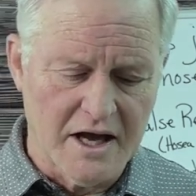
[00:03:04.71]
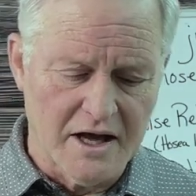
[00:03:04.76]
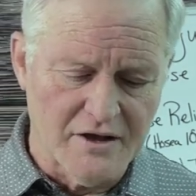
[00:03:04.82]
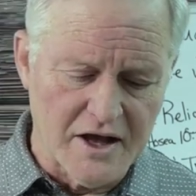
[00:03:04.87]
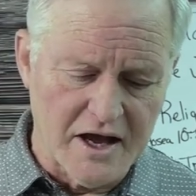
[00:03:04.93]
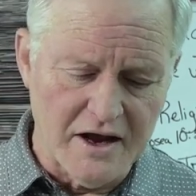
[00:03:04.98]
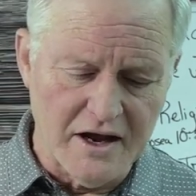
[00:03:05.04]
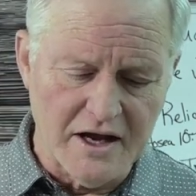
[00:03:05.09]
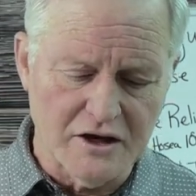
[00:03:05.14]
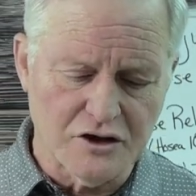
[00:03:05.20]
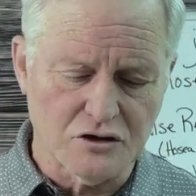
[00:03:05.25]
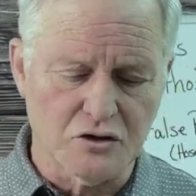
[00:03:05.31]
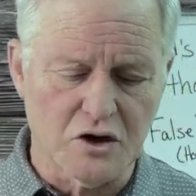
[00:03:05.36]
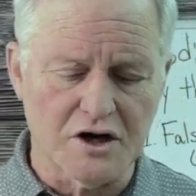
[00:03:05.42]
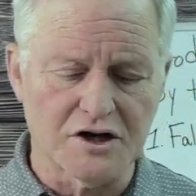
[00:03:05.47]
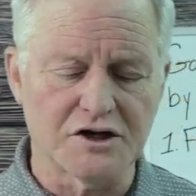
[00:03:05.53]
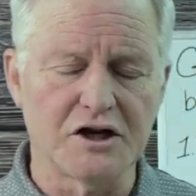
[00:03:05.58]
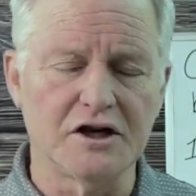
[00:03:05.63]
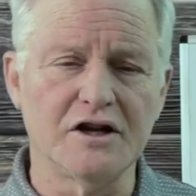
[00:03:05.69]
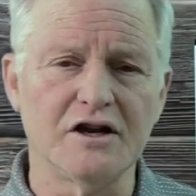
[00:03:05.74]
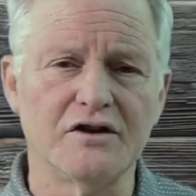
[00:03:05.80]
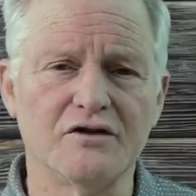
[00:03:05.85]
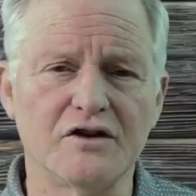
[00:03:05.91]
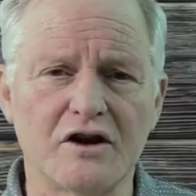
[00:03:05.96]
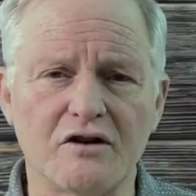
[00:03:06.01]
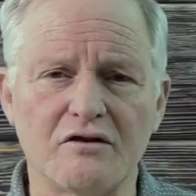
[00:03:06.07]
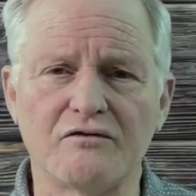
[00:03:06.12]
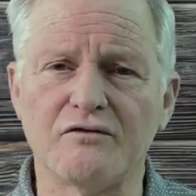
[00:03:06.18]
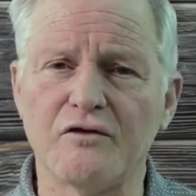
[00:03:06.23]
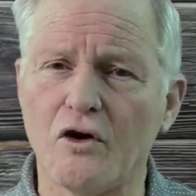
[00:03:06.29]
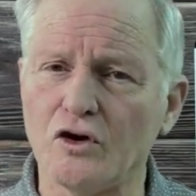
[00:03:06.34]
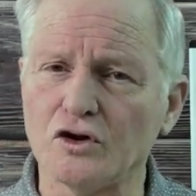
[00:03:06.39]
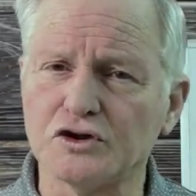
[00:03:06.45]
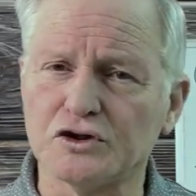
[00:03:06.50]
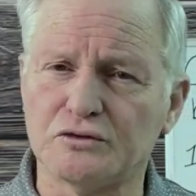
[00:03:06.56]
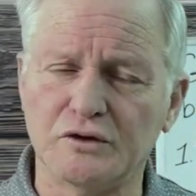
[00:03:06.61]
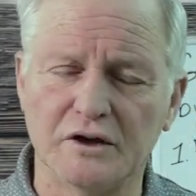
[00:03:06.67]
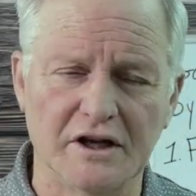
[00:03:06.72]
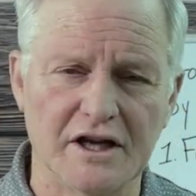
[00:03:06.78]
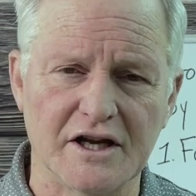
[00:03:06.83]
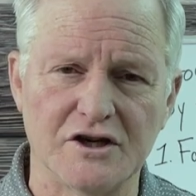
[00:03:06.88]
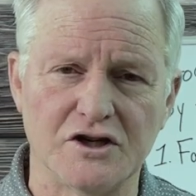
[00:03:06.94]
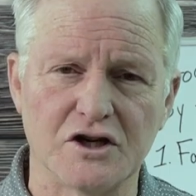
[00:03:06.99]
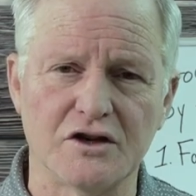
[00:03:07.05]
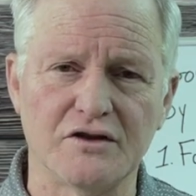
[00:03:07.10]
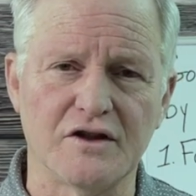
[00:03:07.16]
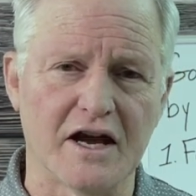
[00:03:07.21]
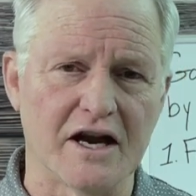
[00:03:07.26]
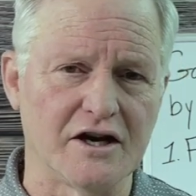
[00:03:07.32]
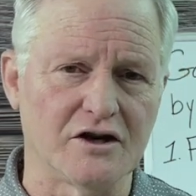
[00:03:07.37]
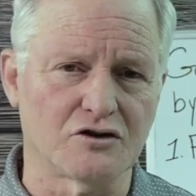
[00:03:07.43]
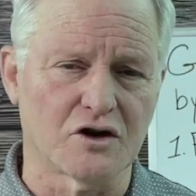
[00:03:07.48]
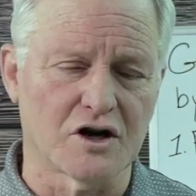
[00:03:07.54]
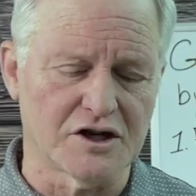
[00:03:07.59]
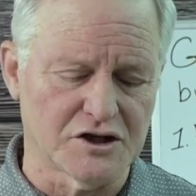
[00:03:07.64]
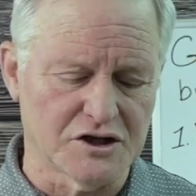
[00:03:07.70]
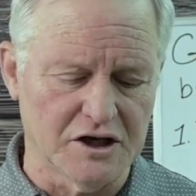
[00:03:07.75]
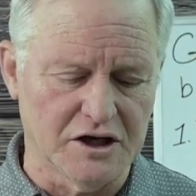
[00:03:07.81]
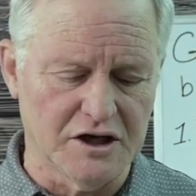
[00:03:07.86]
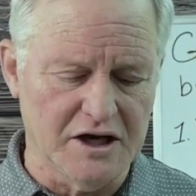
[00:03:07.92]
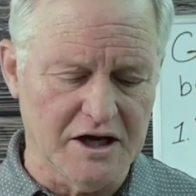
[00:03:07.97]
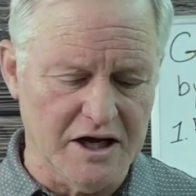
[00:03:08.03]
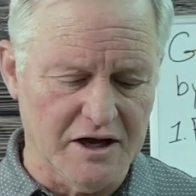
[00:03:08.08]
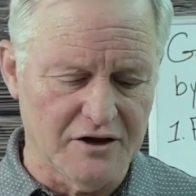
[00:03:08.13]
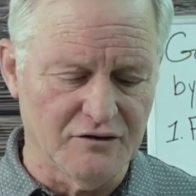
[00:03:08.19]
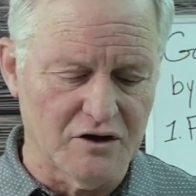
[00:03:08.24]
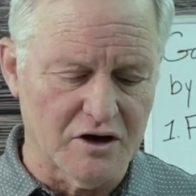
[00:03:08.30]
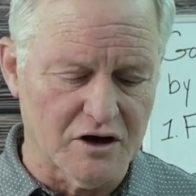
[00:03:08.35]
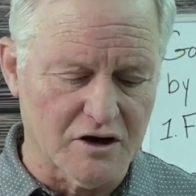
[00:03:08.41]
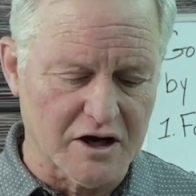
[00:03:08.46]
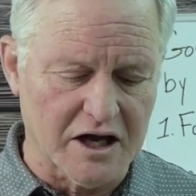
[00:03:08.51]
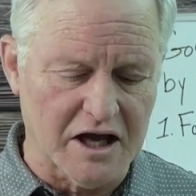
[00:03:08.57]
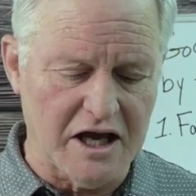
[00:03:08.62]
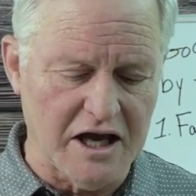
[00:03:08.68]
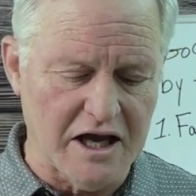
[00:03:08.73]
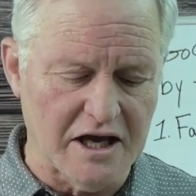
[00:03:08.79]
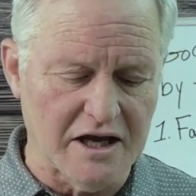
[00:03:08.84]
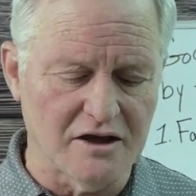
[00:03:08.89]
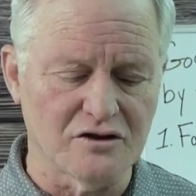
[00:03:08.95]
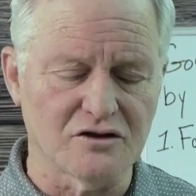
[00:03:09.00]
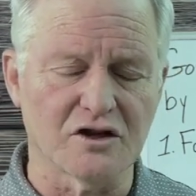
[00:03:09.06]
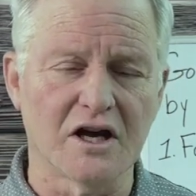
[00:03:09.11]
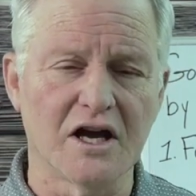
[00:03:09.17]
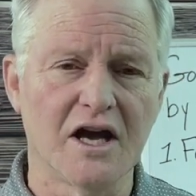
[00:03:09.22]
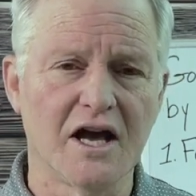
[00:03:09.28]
They trusted in their false religion, they trusted in their kings.